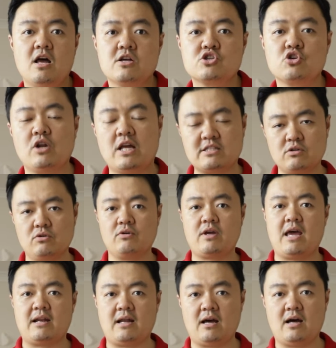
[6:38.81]
So let's look
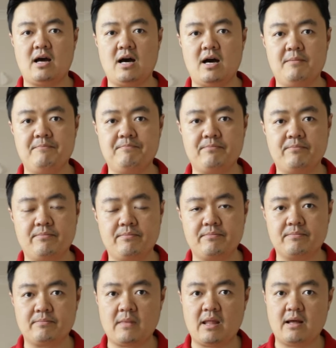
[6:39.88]
at
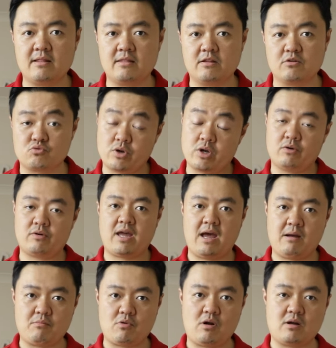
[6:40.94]
the real
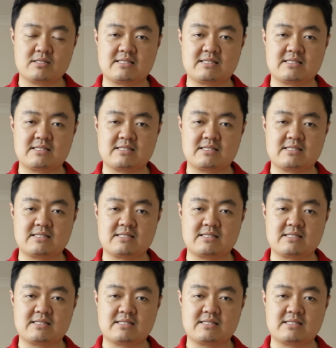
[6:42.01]
camera.